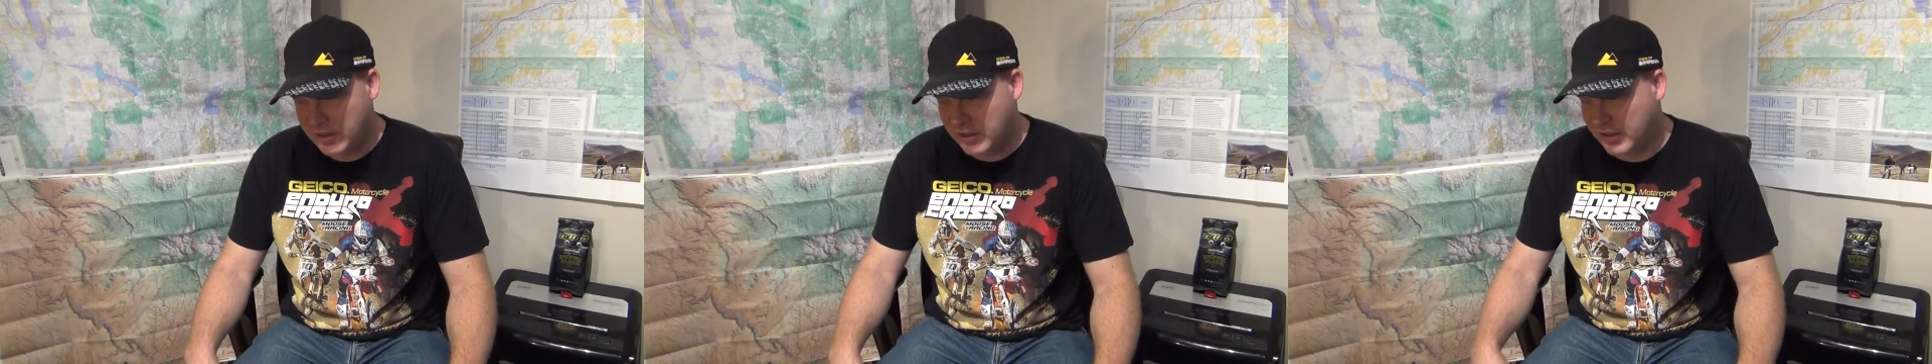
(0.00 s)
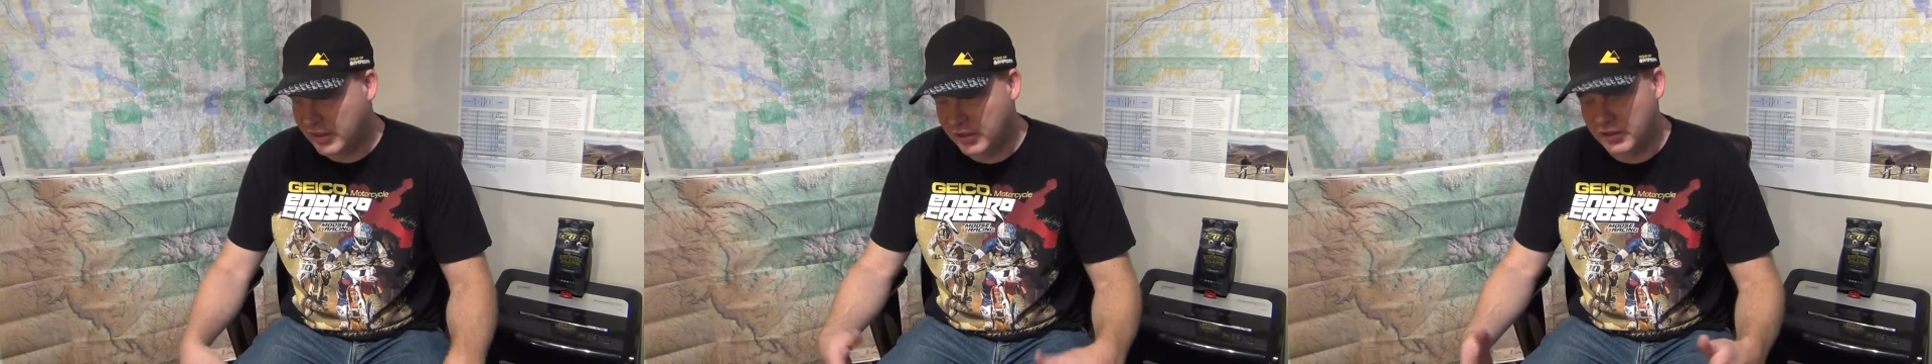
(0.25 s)

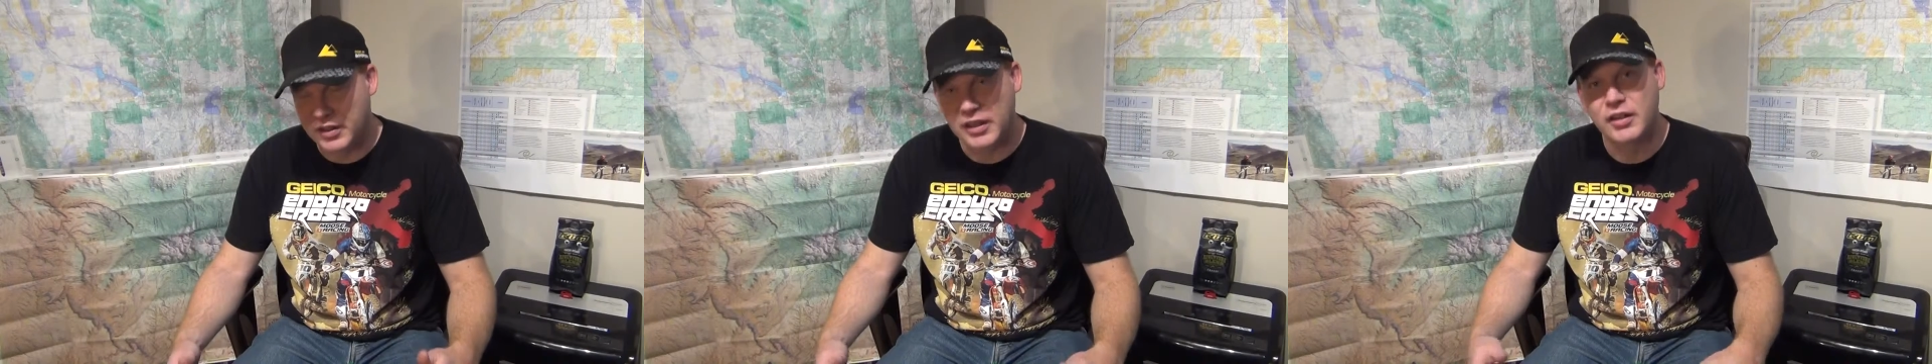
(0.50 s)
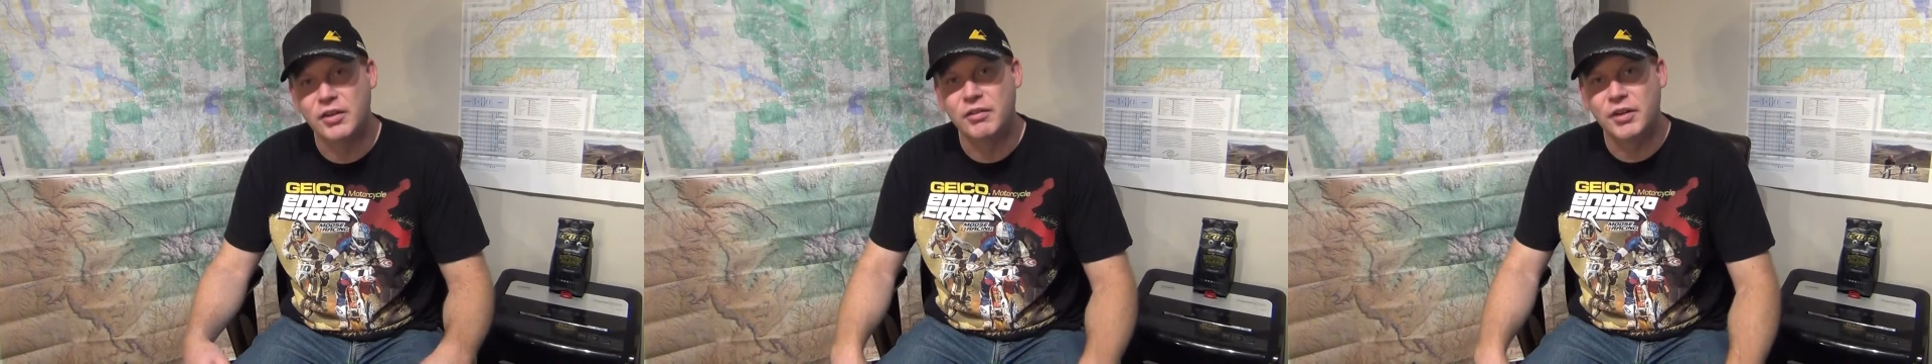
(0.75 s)
you're not
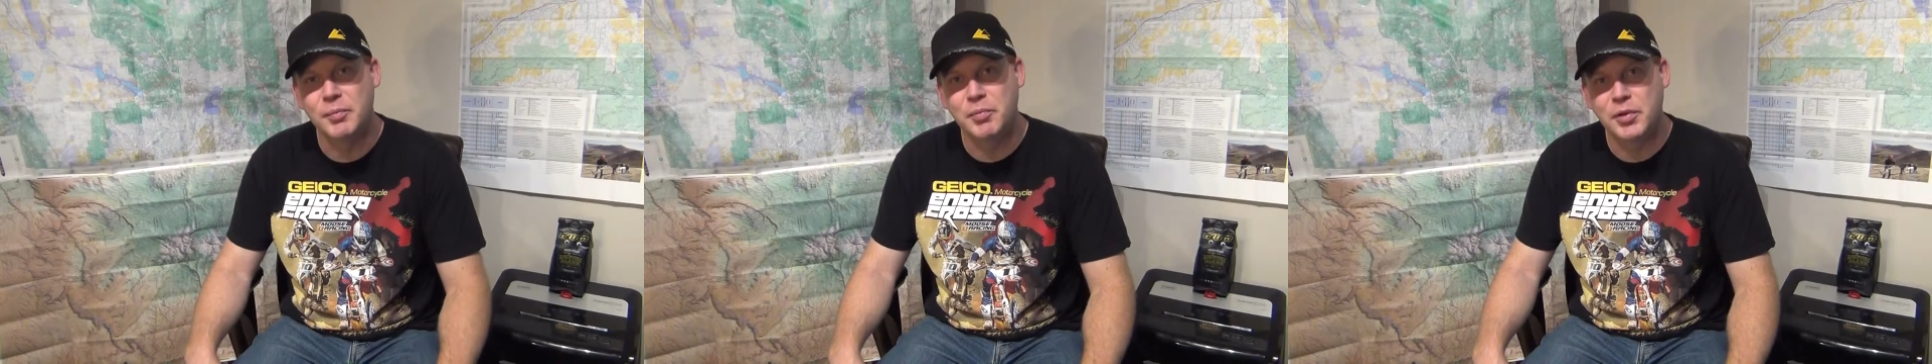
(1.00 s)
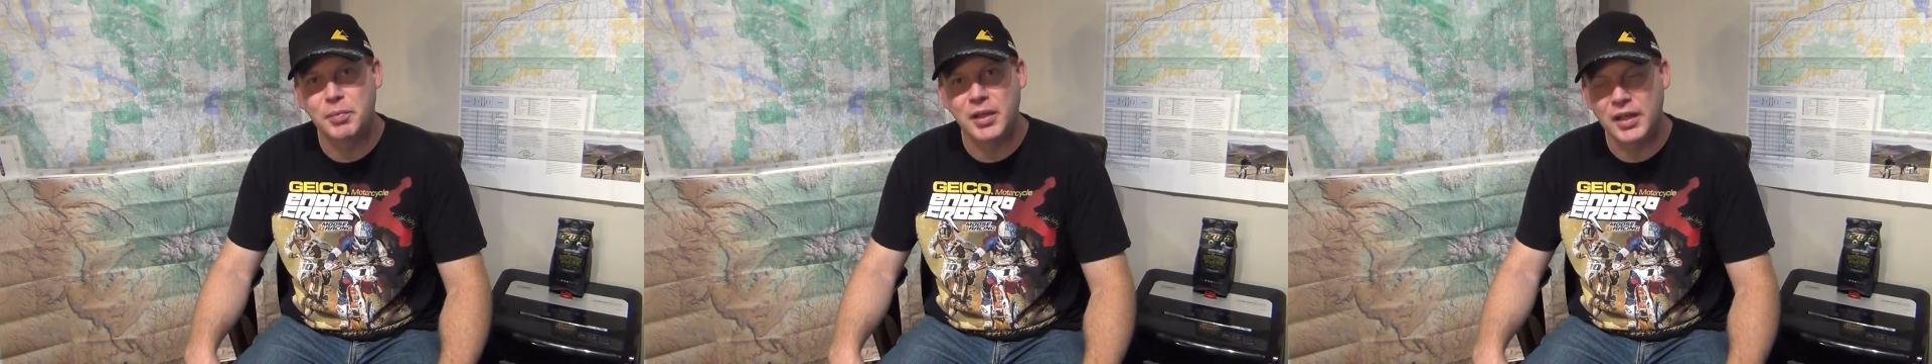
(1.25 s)
going to rip
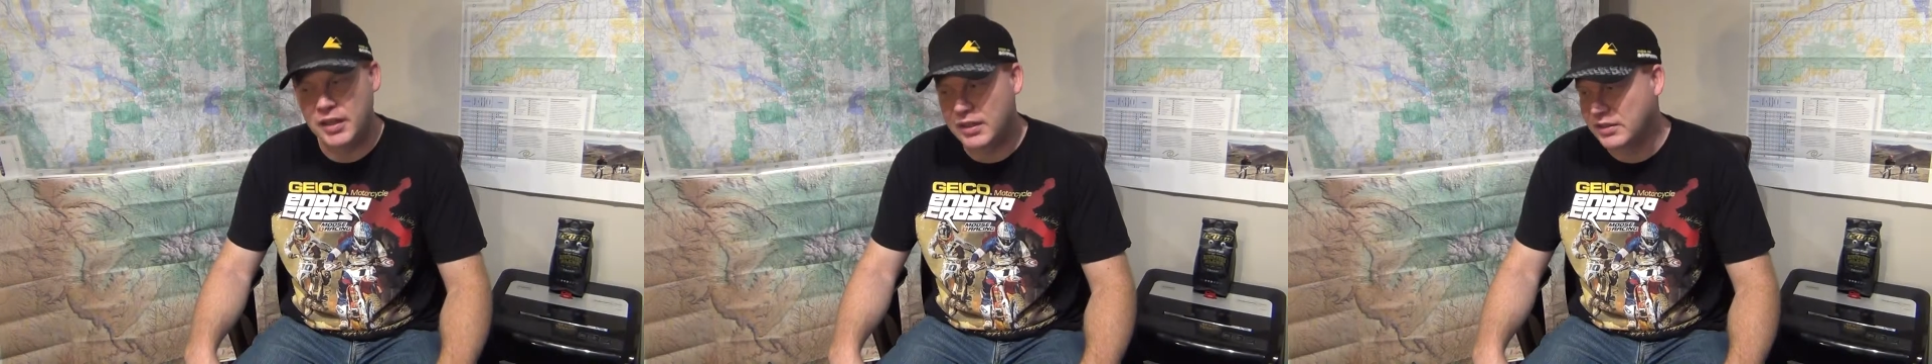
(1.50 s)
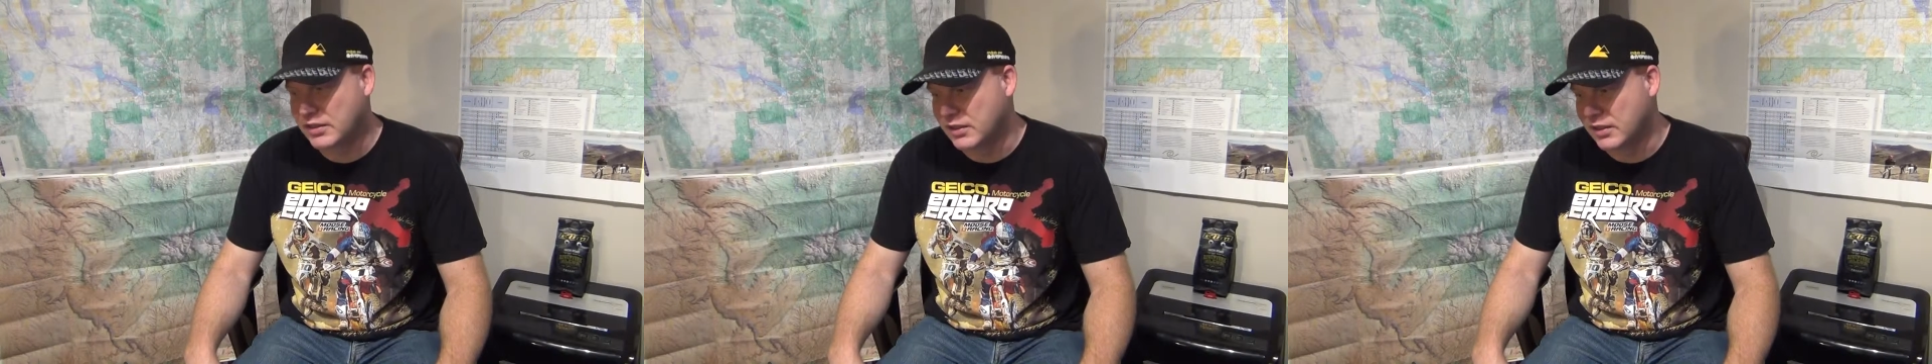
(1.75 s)
your
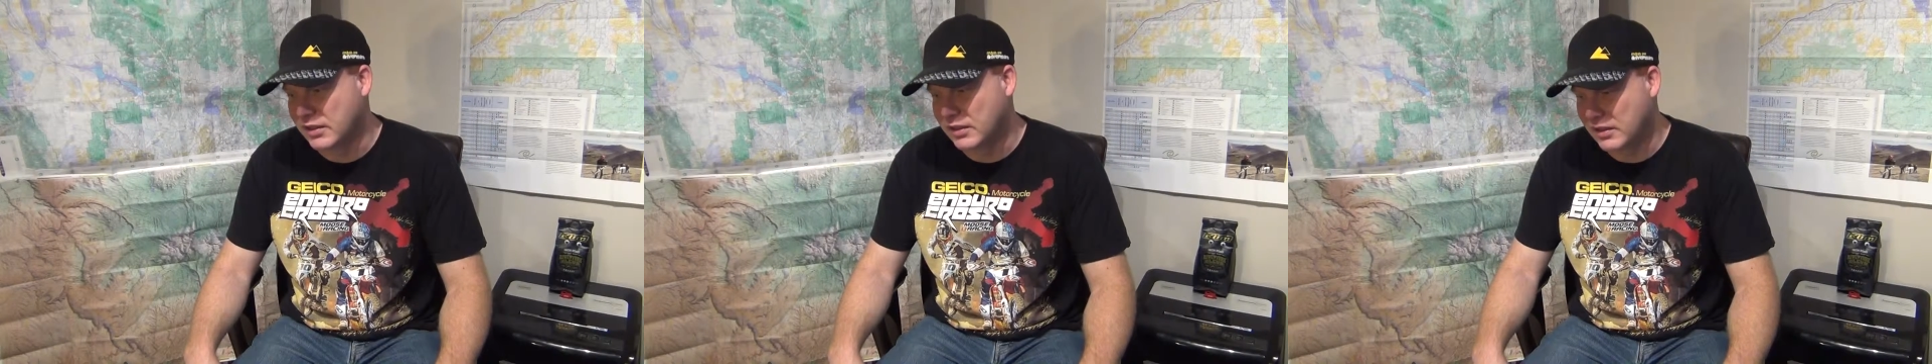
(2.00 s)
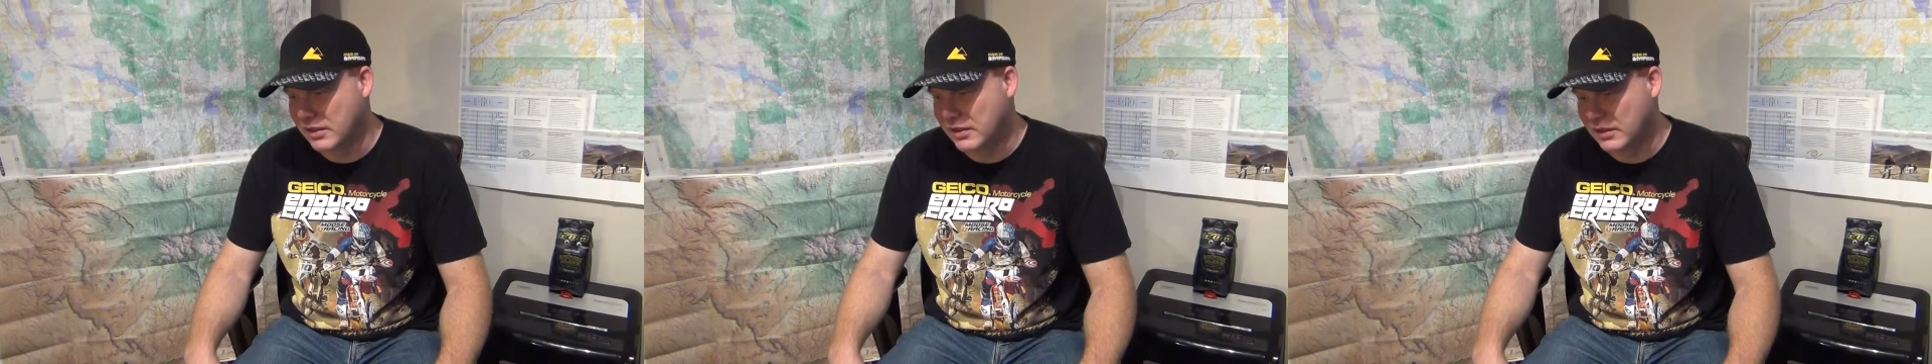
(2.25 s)
pants,
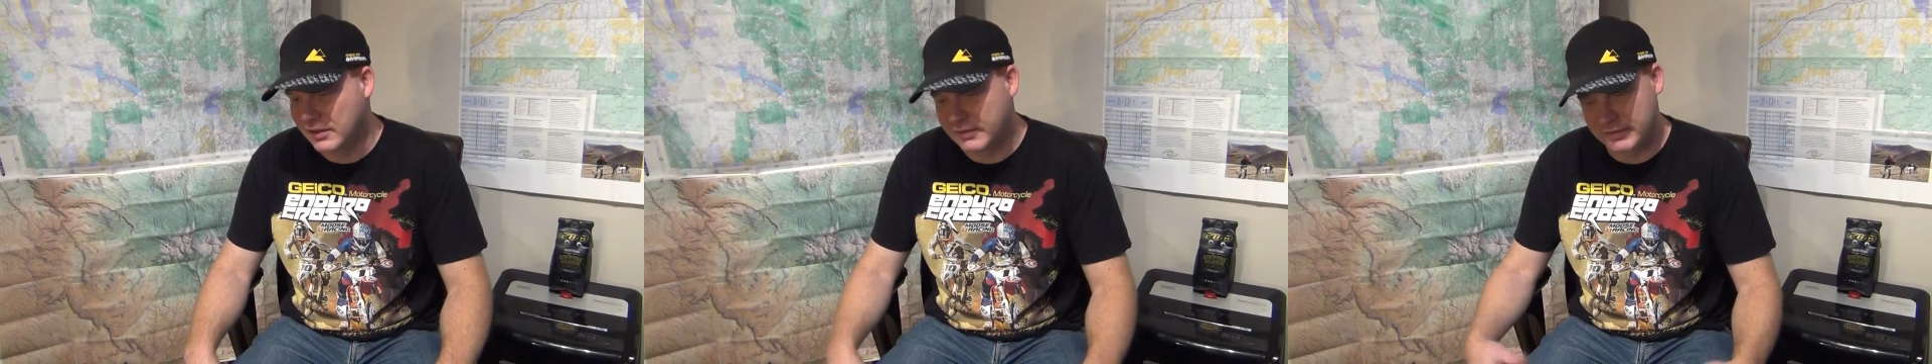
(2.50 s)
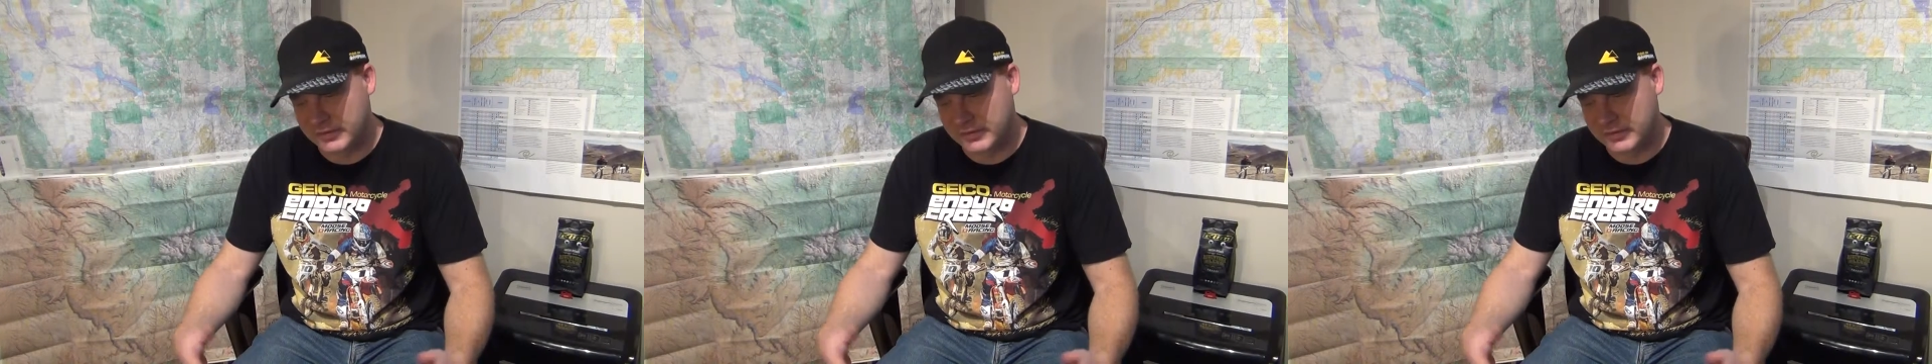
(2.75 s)
and